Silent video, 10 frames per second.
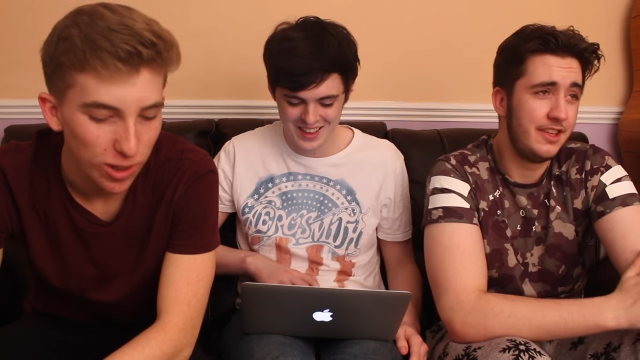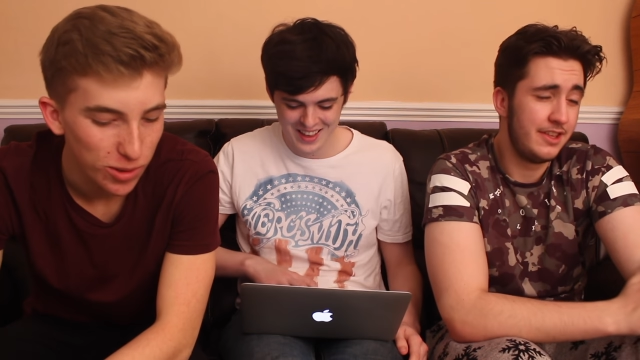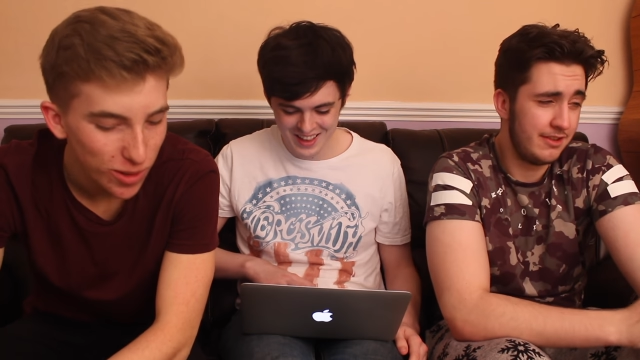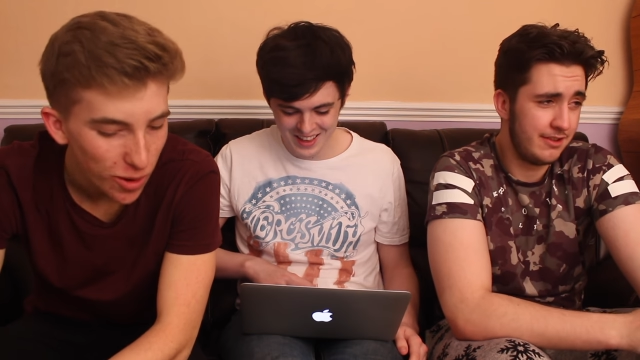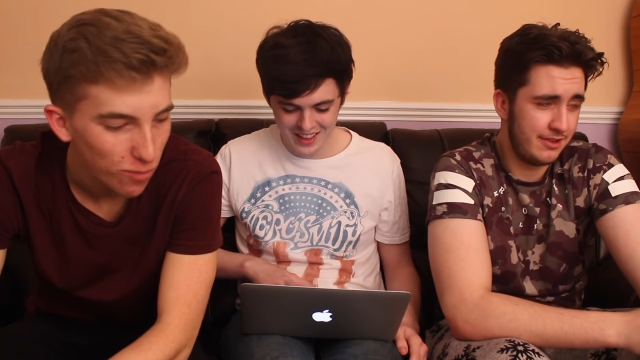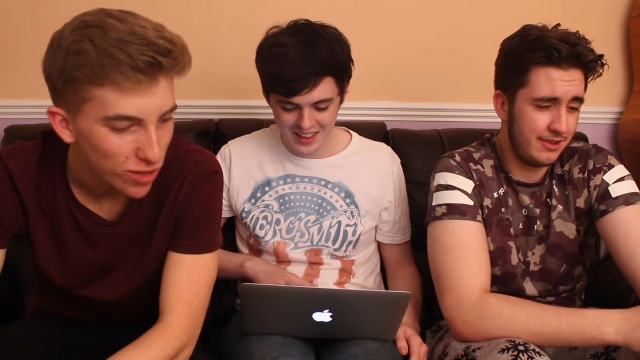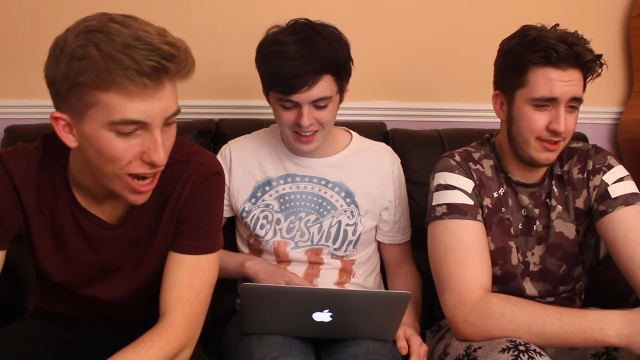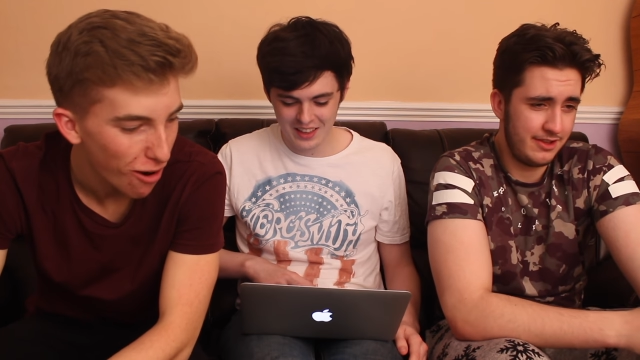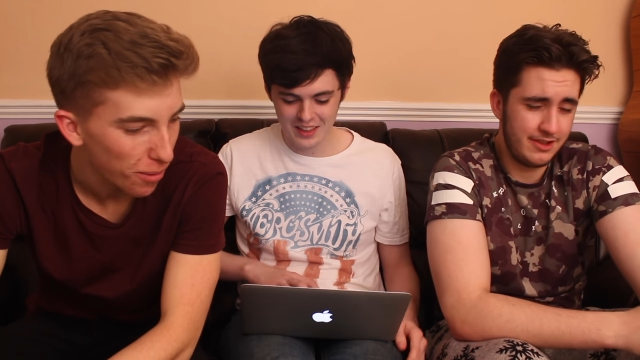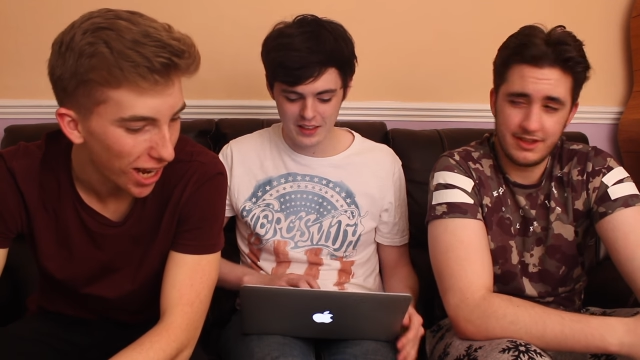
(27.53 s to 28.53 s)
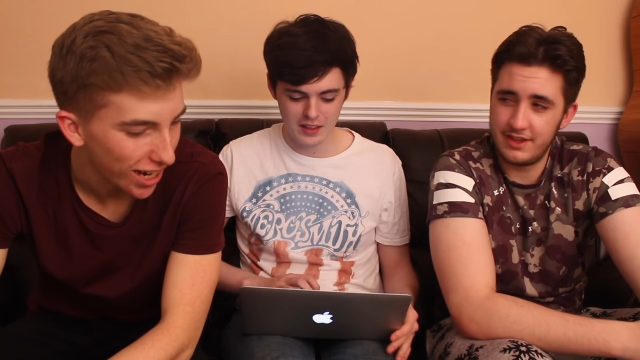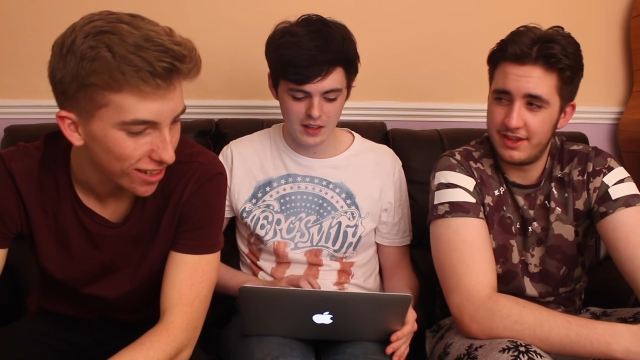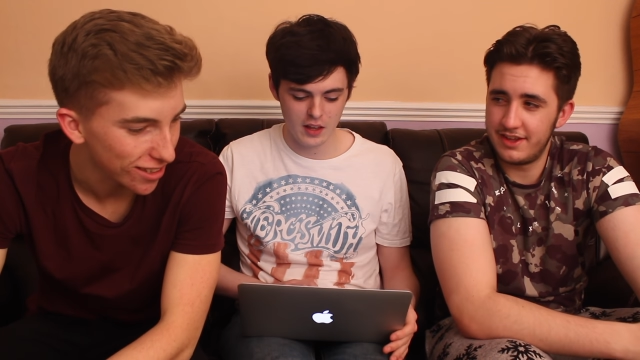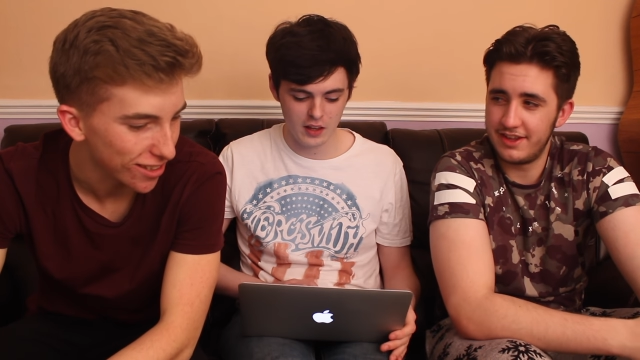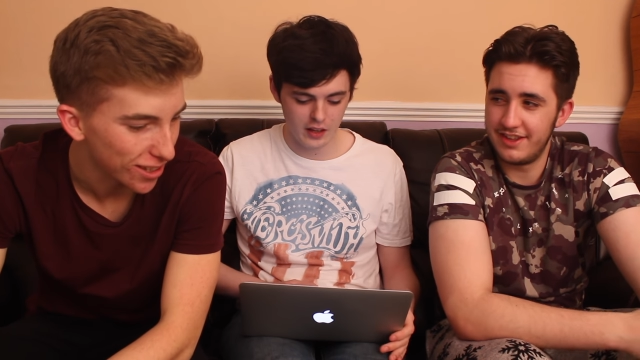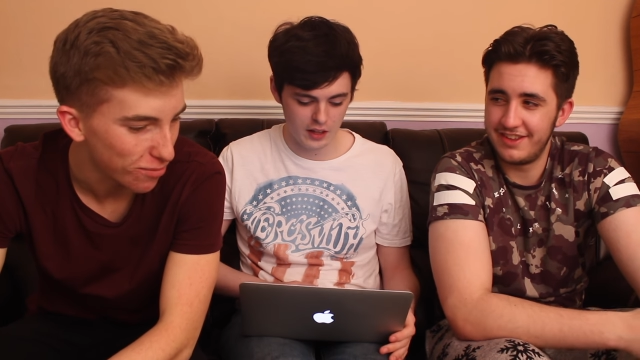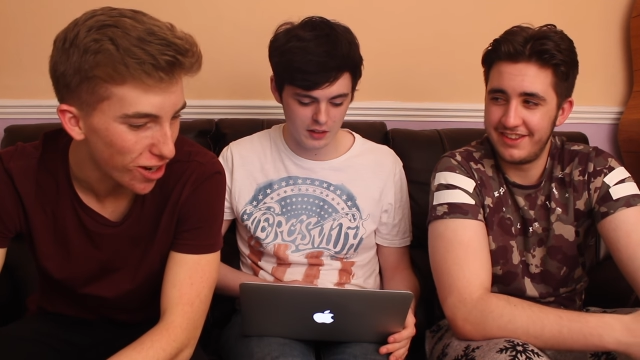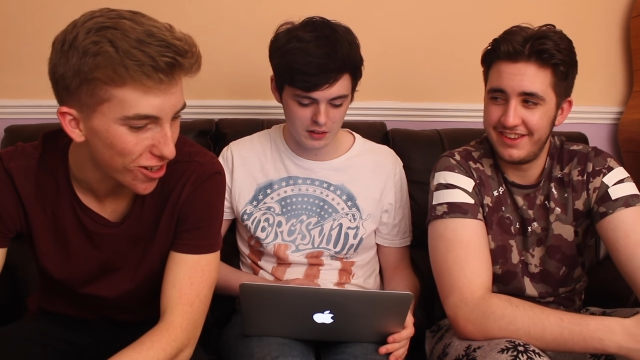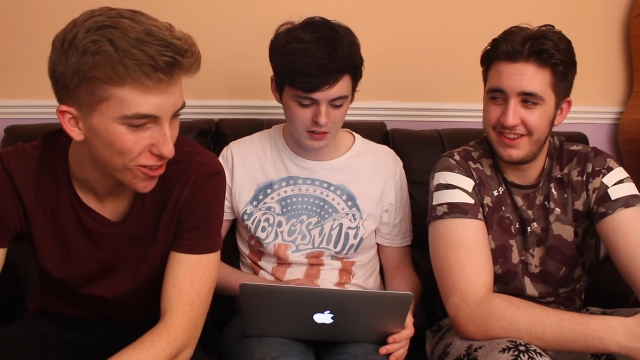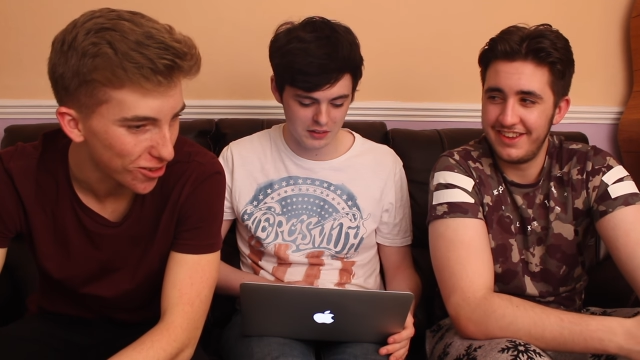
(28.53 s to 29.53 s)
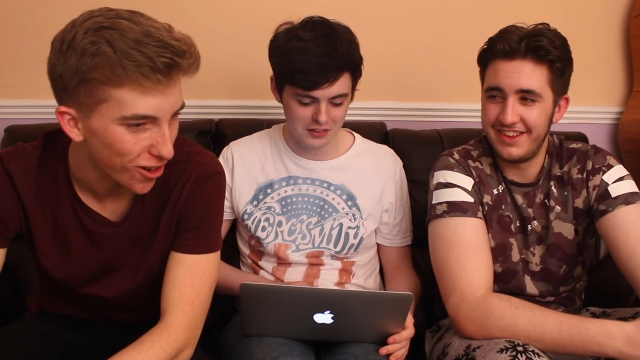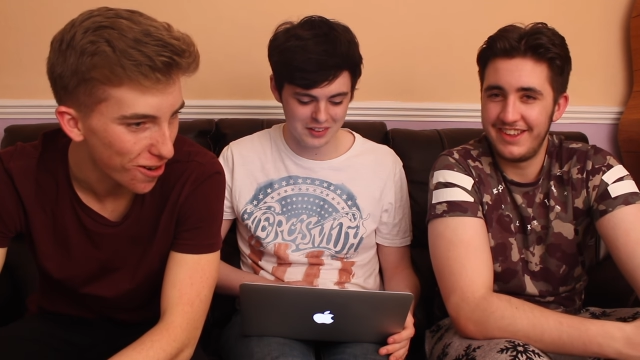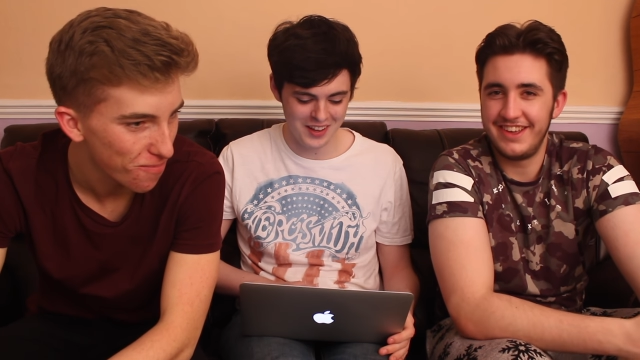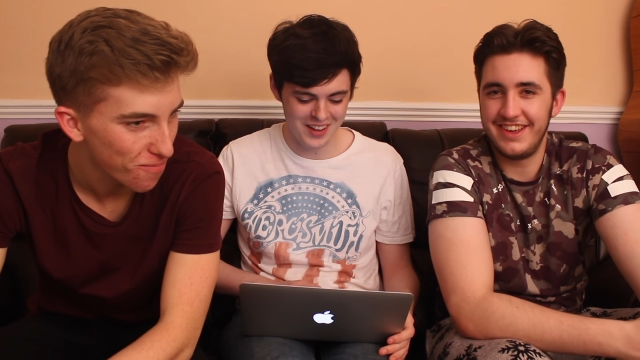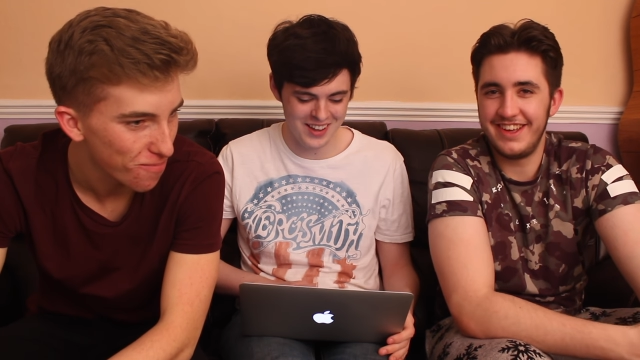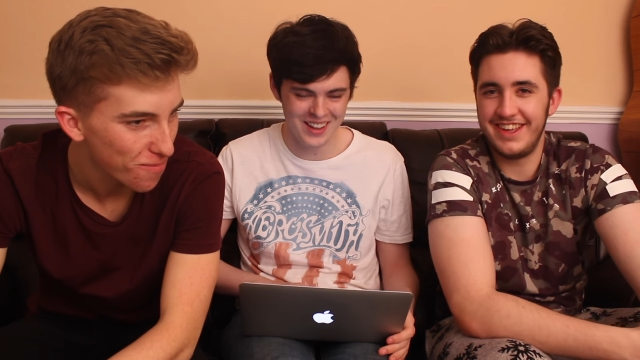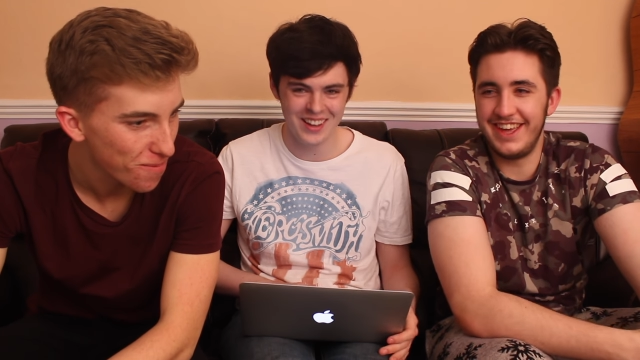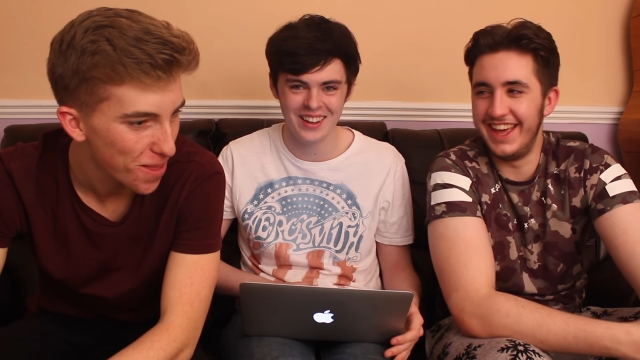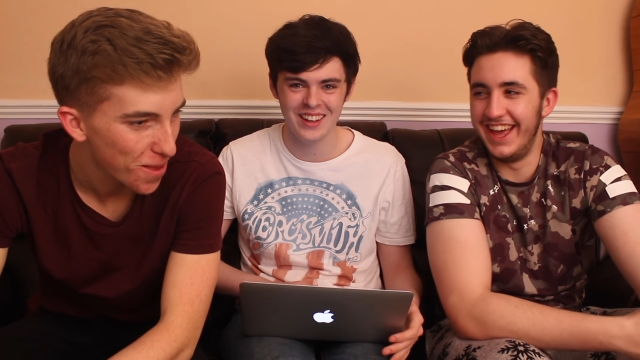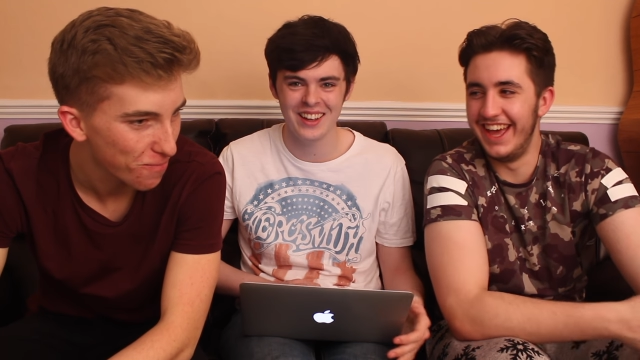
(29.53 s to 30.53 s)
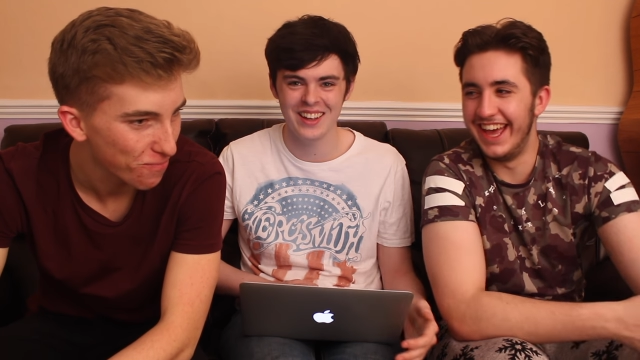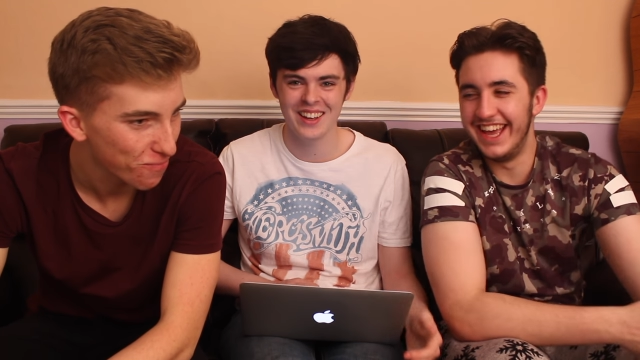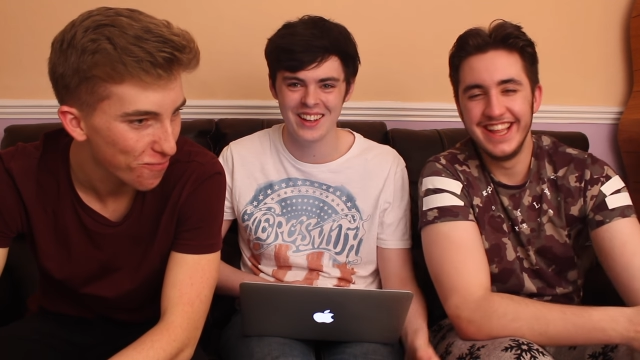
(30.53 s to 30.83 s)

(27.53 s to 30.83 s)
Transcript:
Speaker 1: Right. We all know I'm terrible at accents okay. and impressions, right?